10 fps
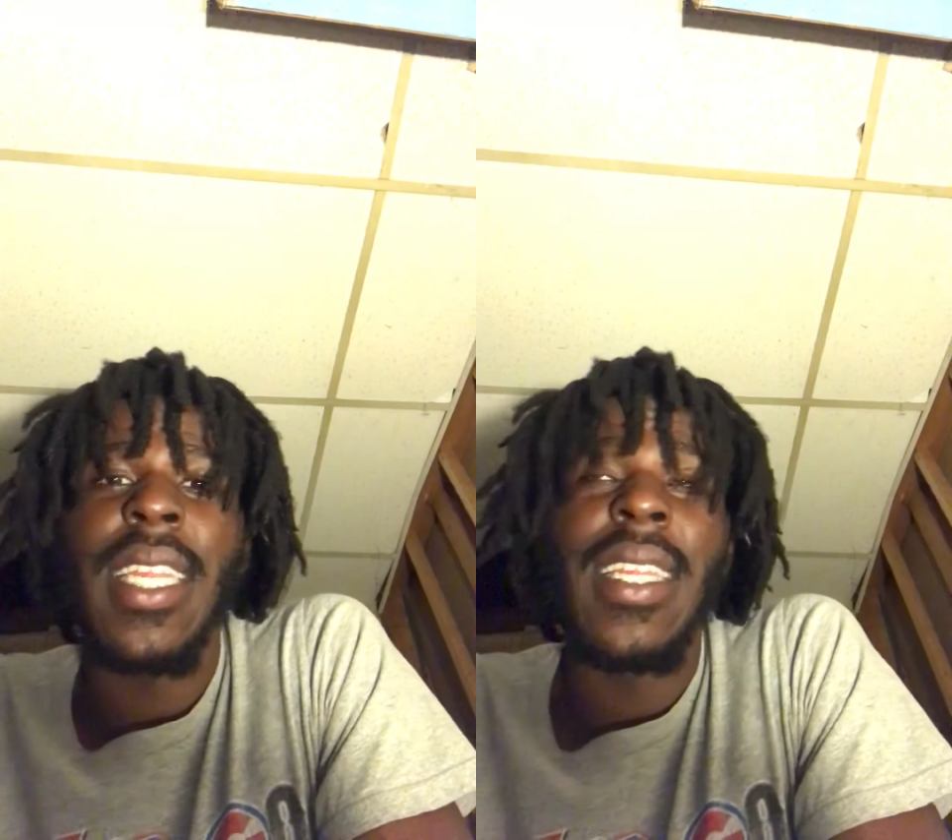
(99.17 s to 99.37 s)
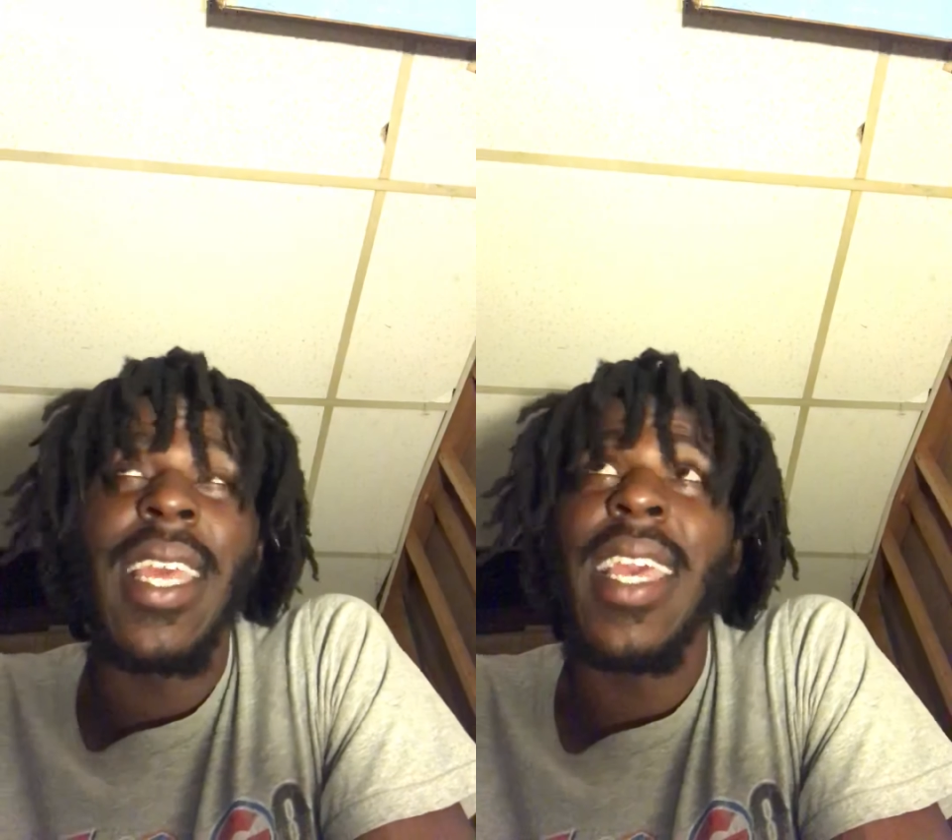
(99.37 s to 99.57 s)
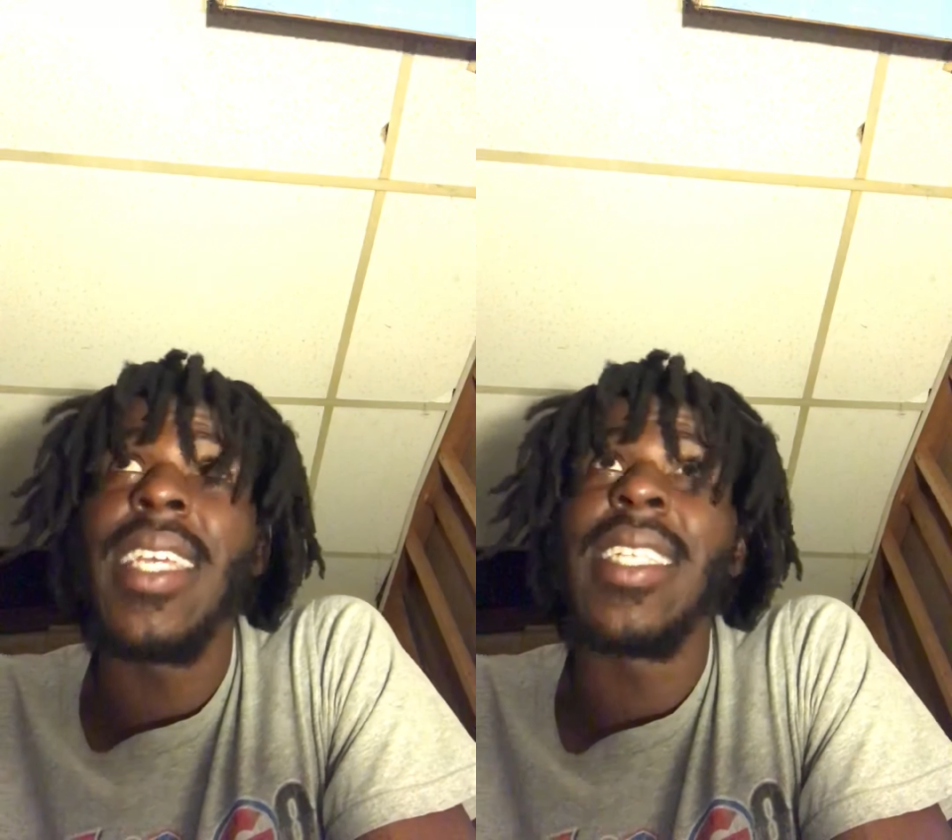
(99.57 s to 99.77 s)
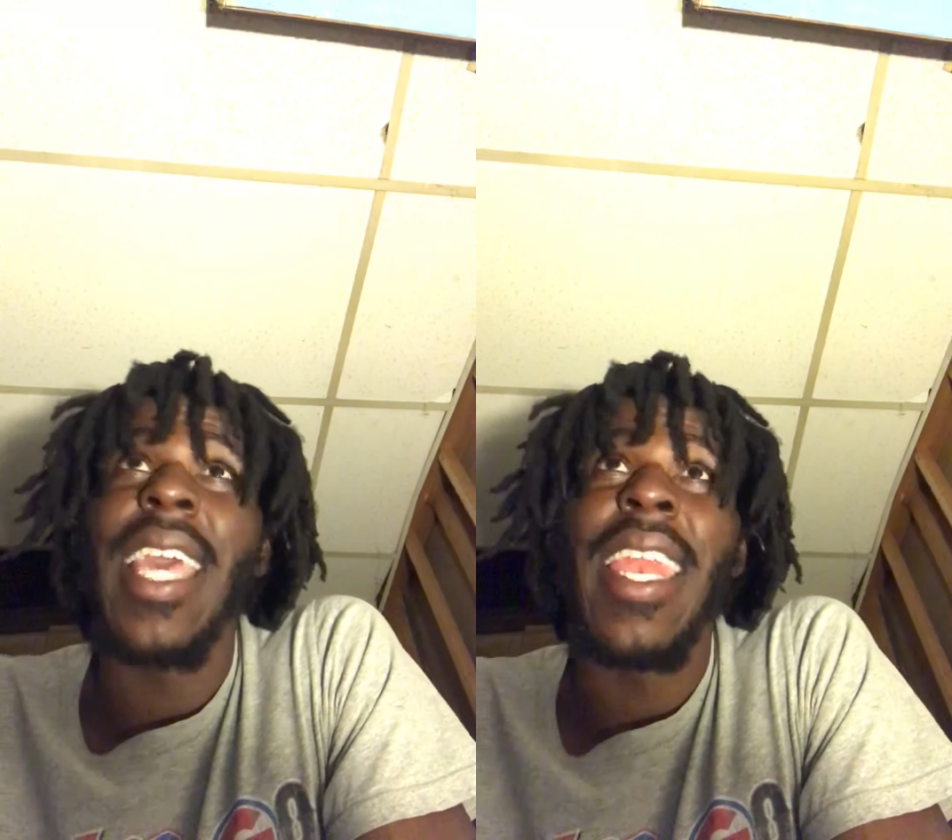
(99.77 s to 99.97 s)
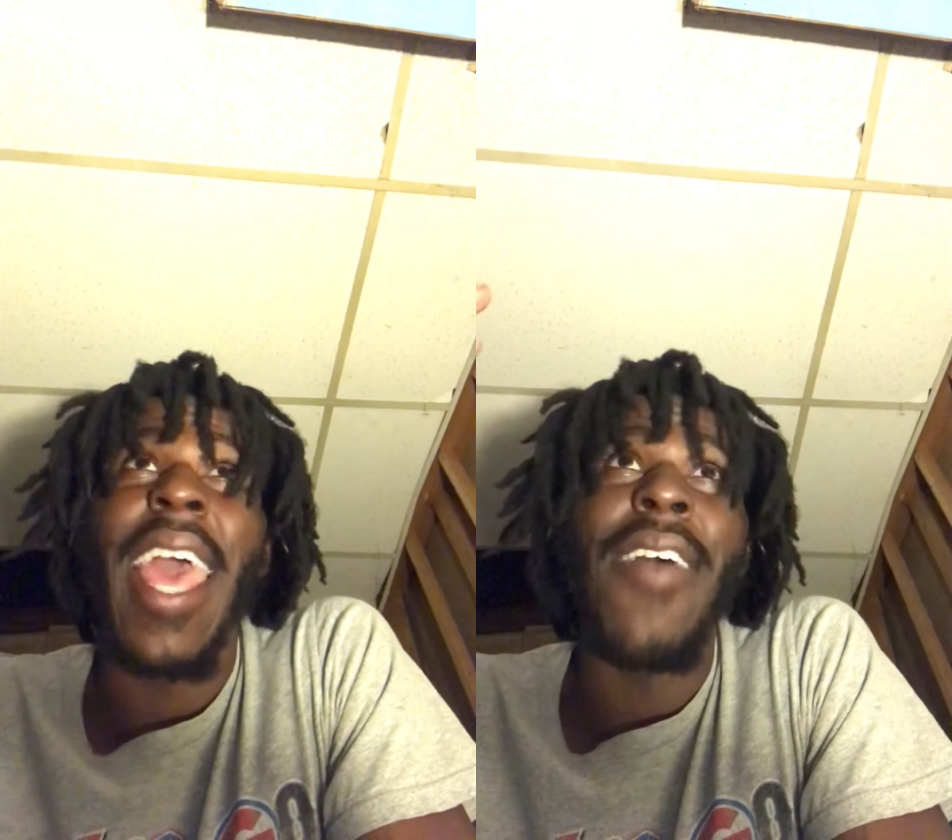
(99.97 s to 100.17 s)
is, is
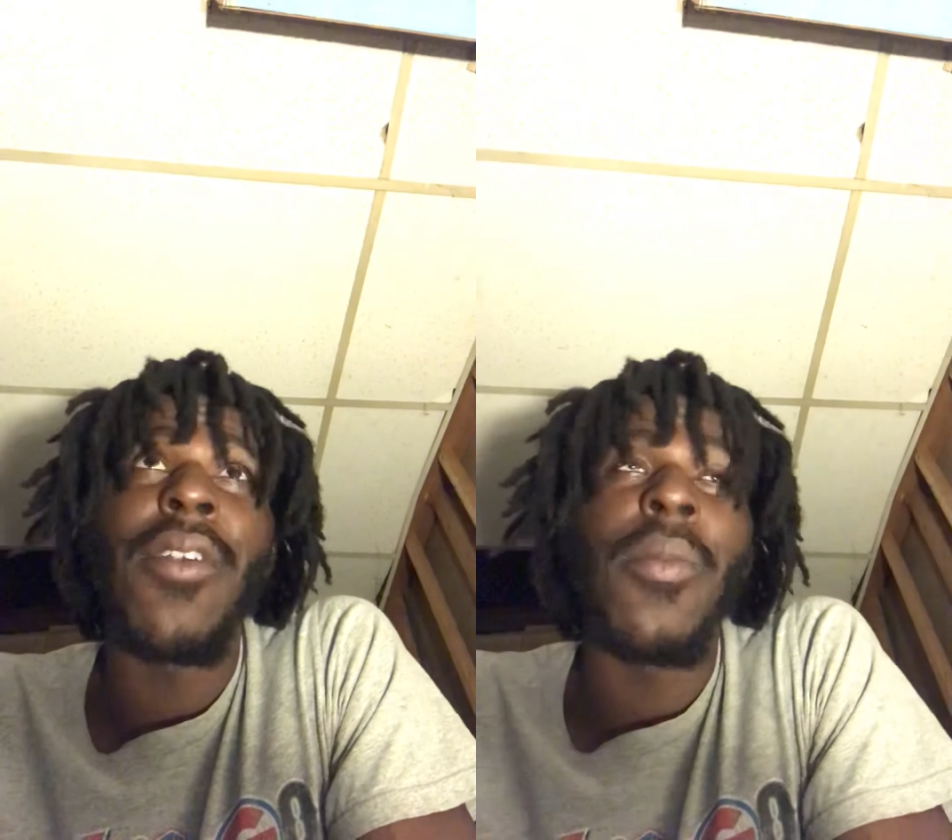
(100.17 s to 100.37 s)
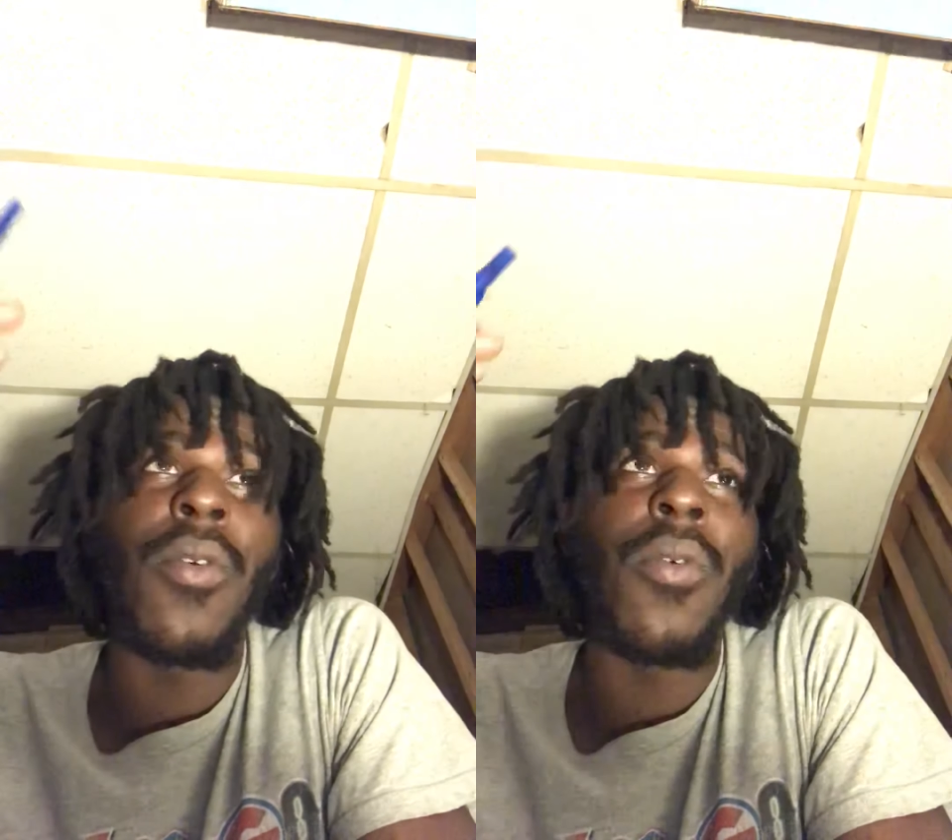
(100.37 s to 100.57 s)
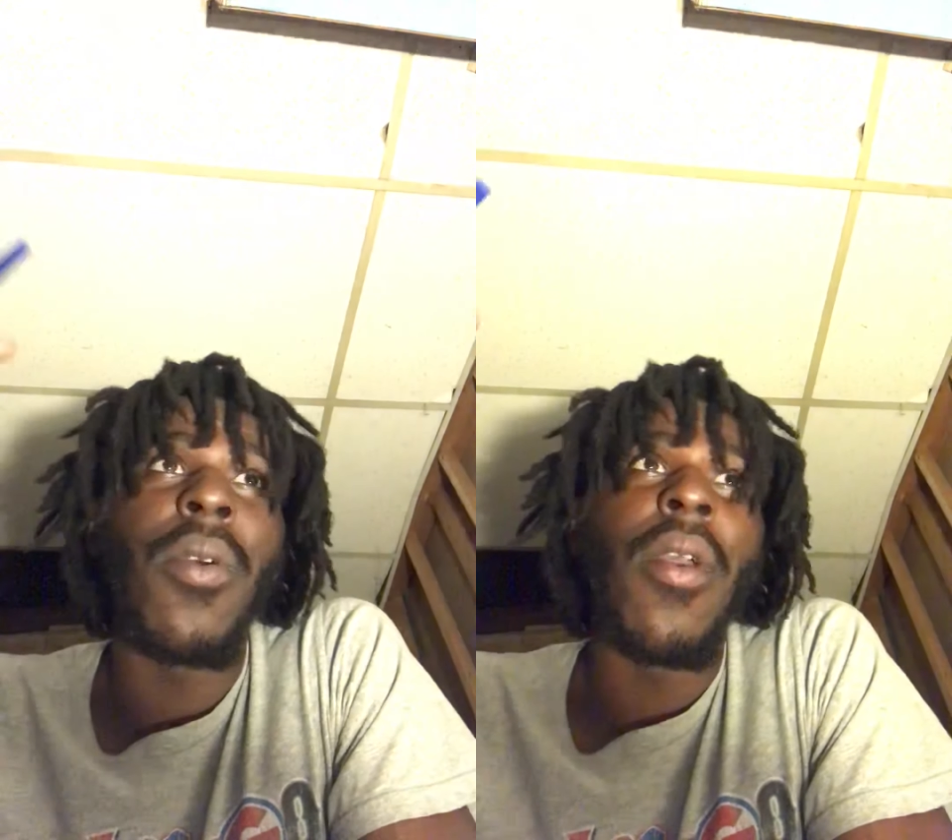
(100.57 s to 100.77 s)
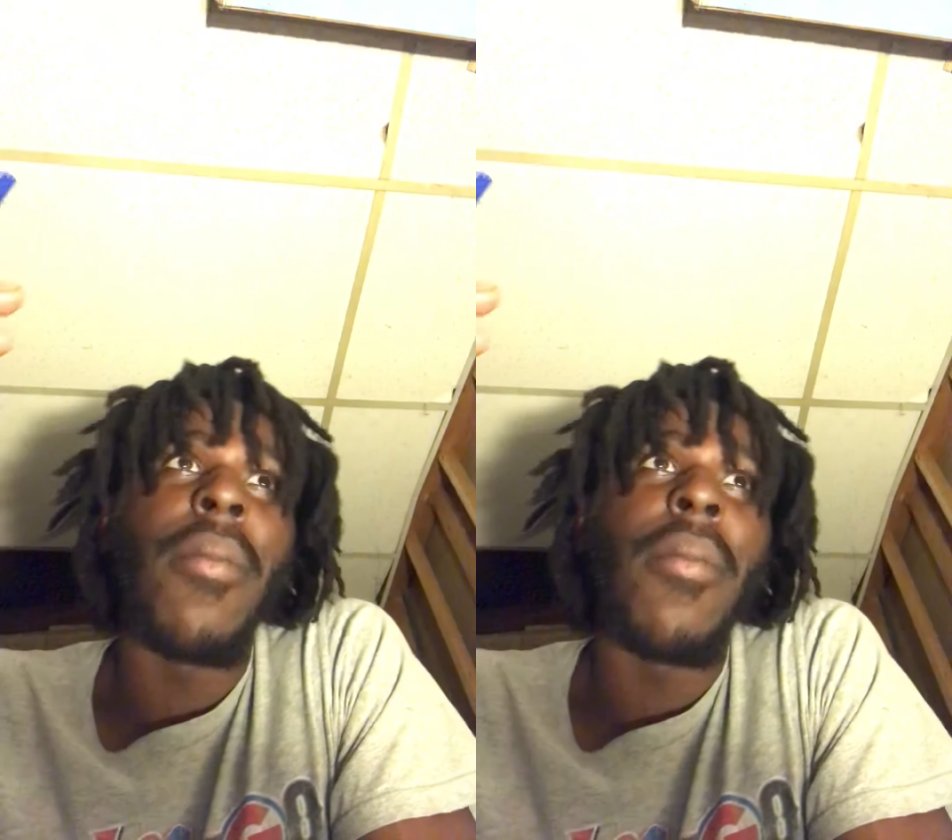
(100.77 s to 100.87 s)
inevitable.